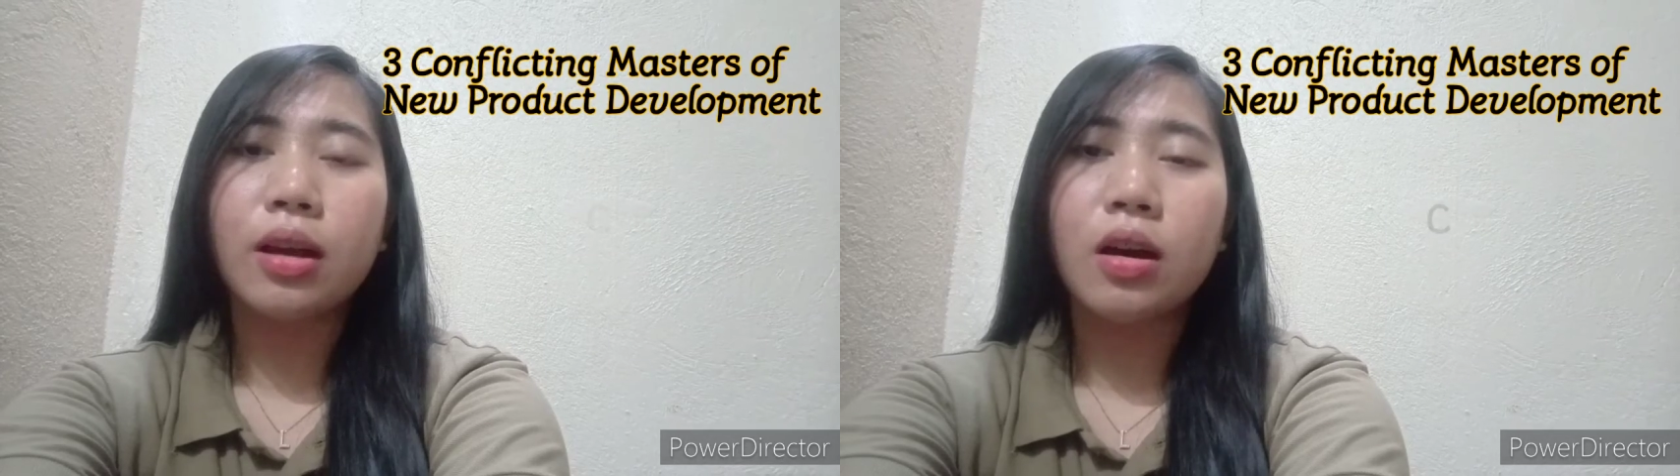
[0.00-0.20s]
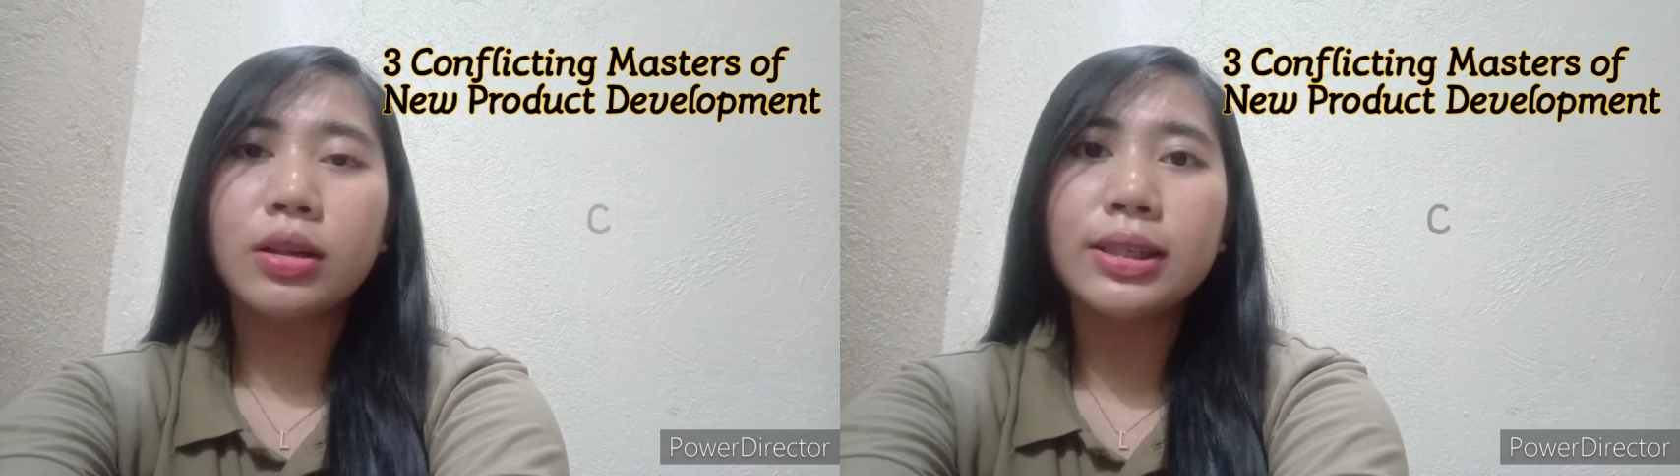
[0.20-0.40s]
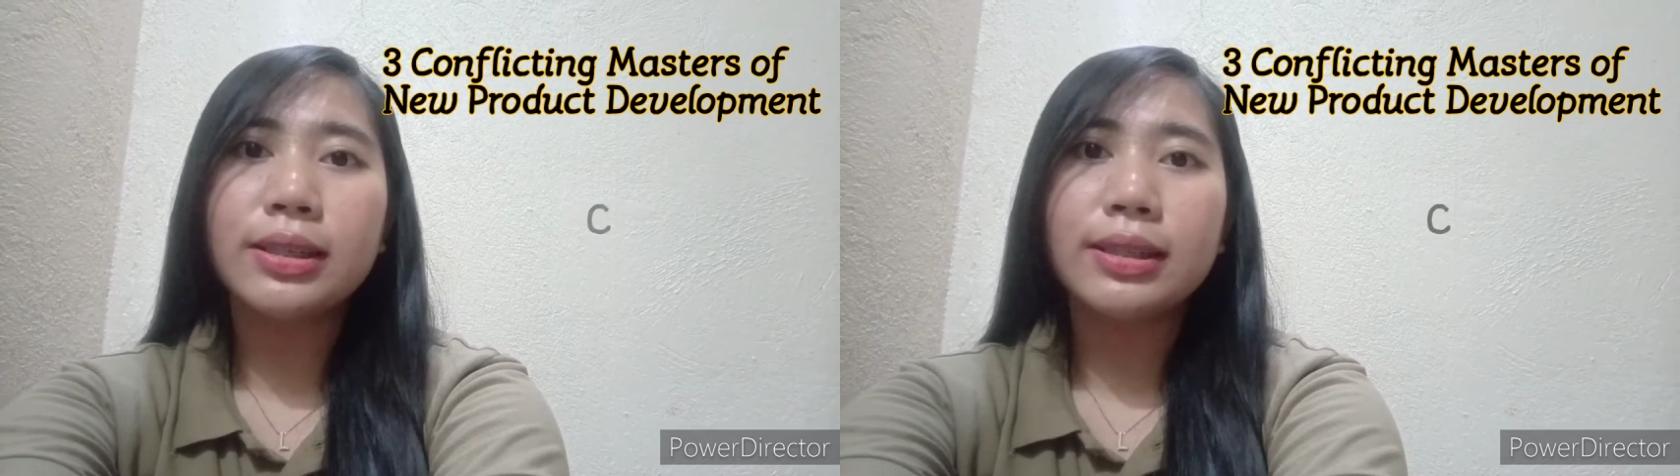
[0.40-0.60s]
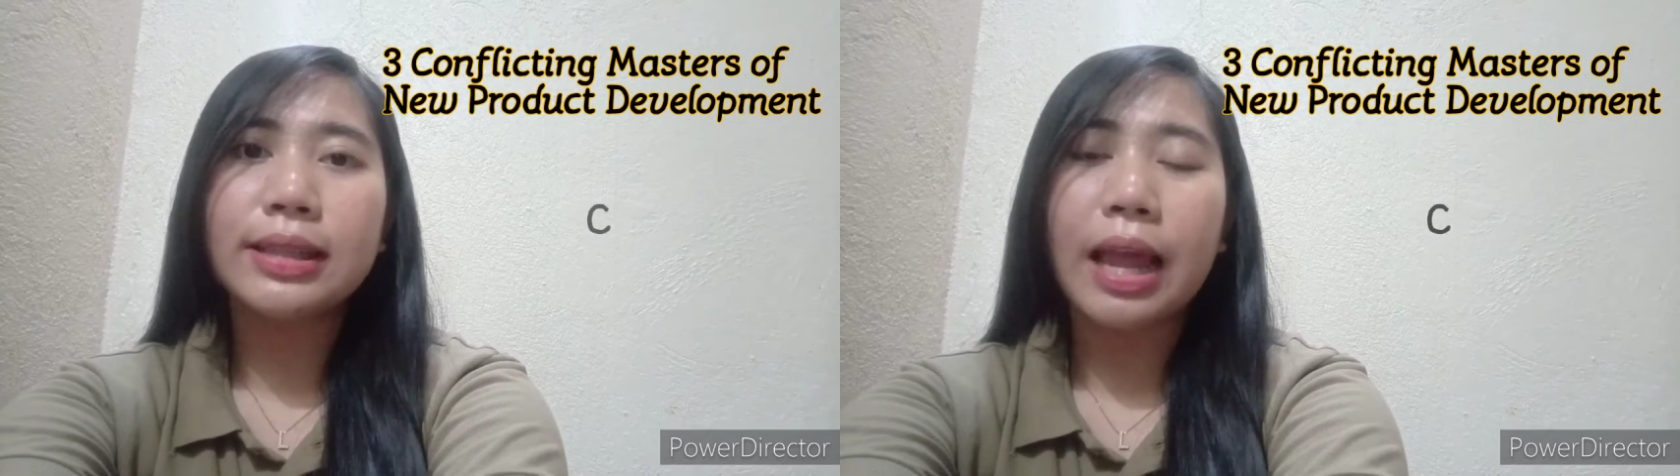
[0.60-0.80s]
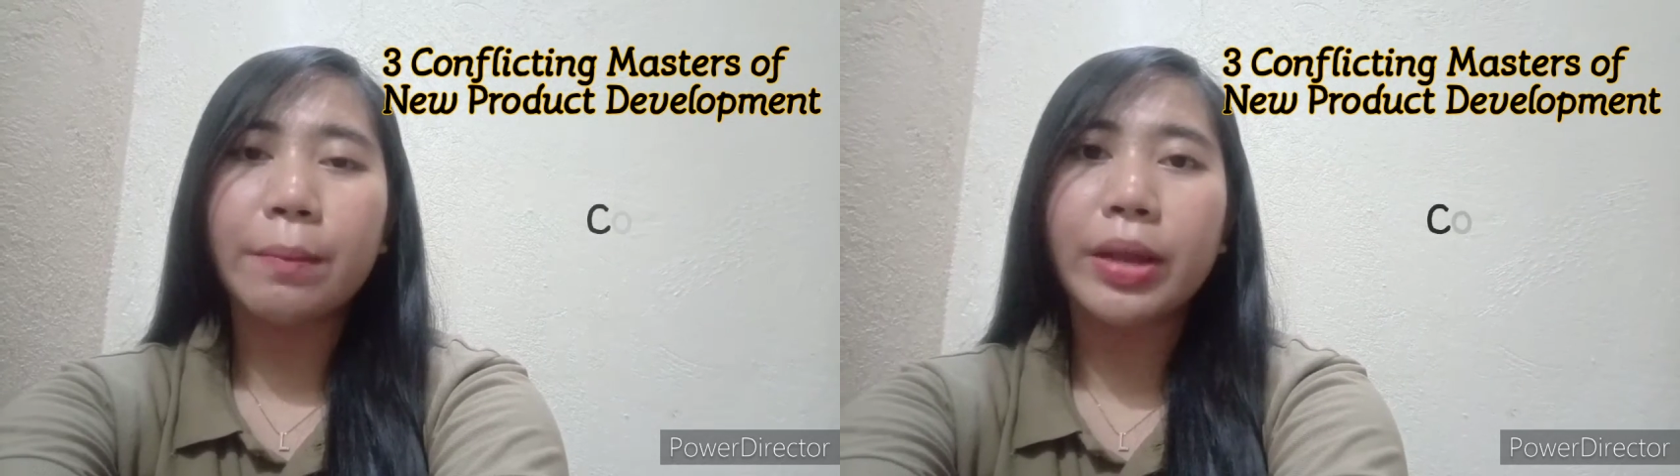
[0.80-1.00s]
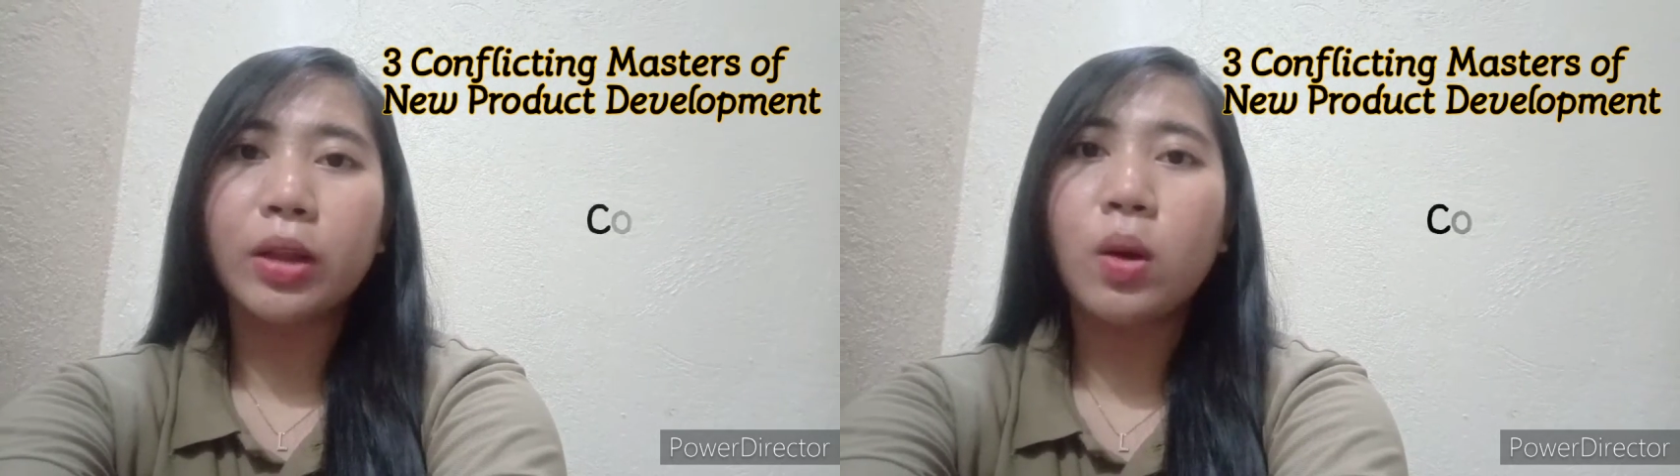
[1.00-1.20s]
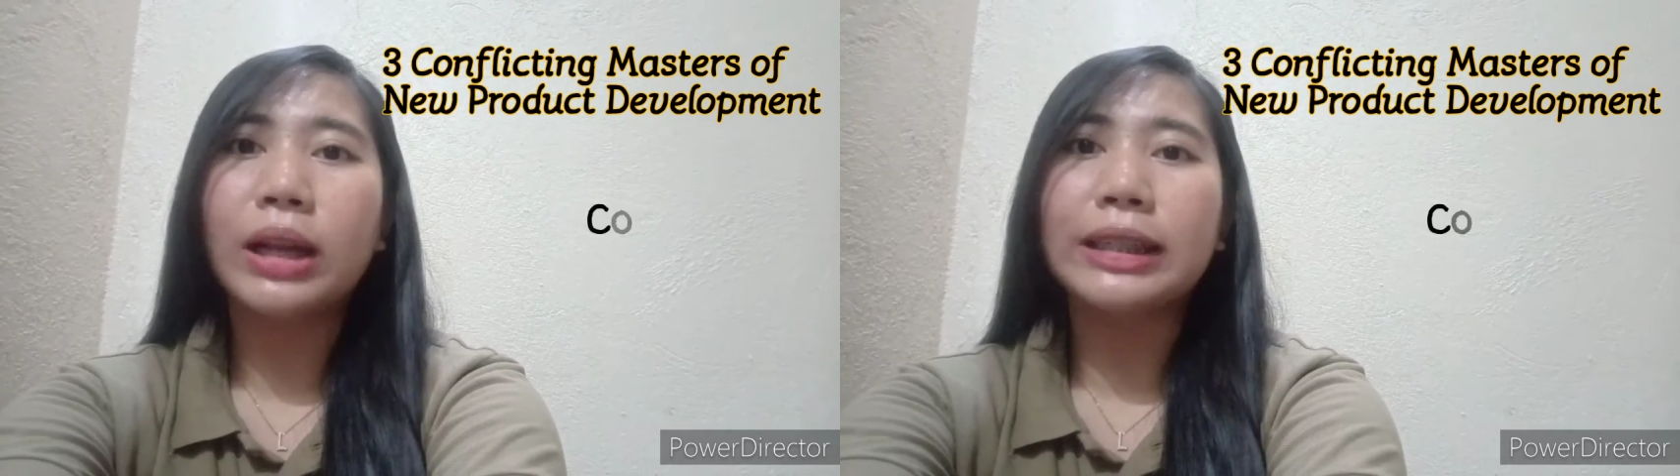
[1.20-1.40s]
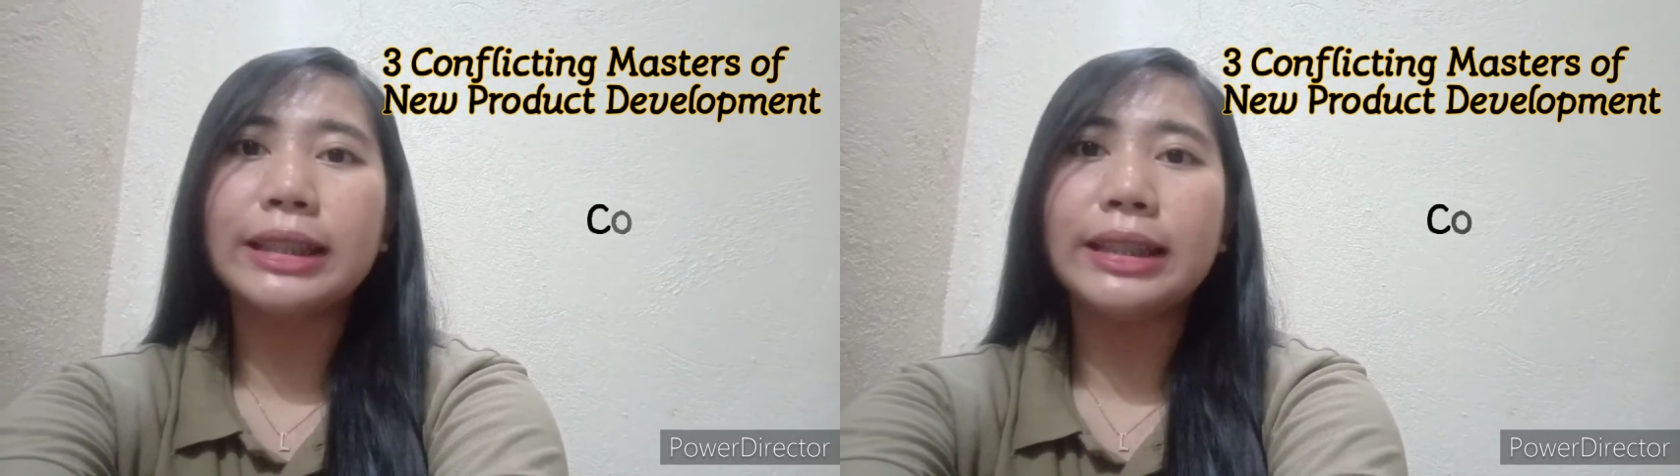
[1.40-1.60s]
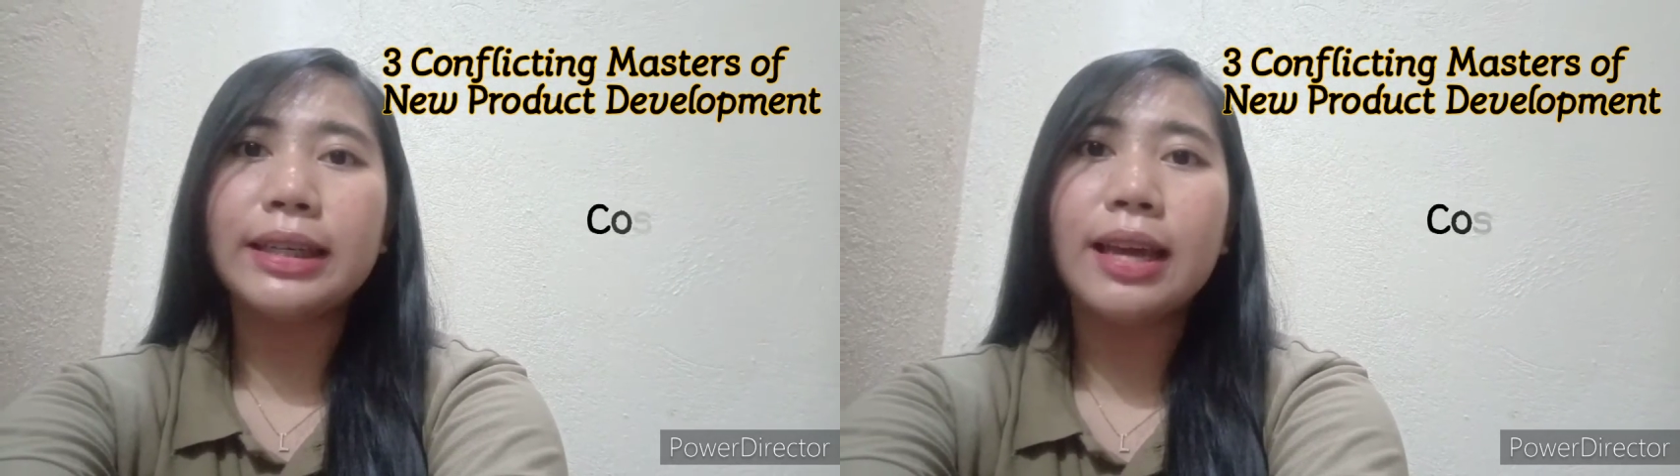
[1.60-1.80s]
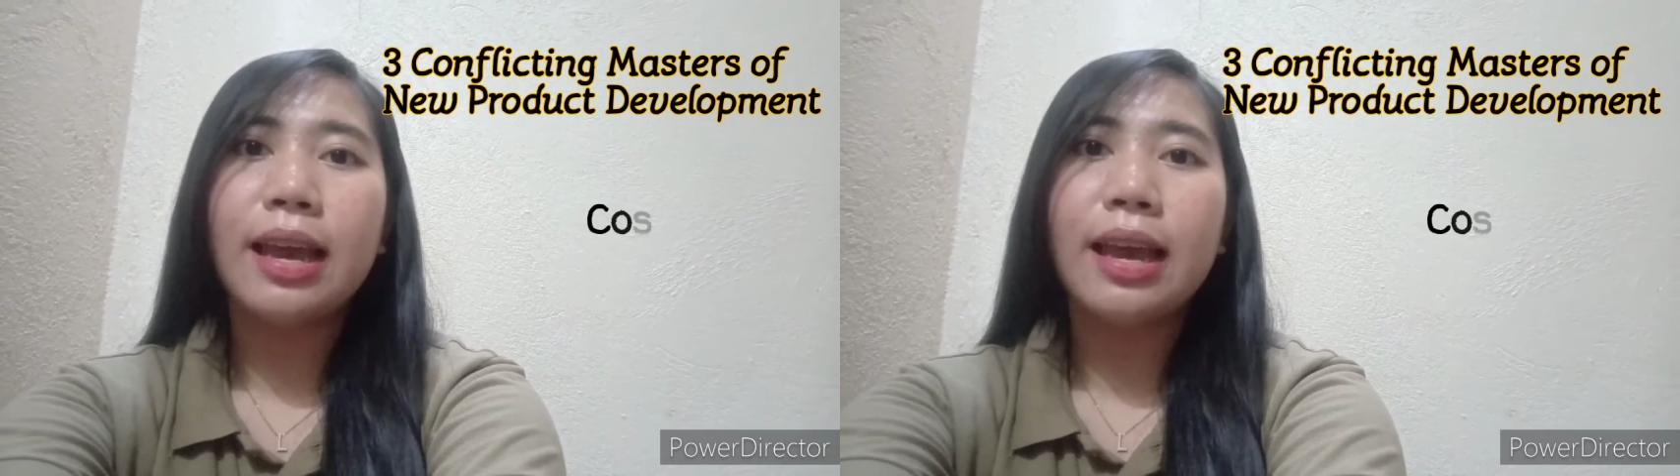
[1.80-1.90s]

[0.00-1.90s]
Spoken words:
cost, time, and quality.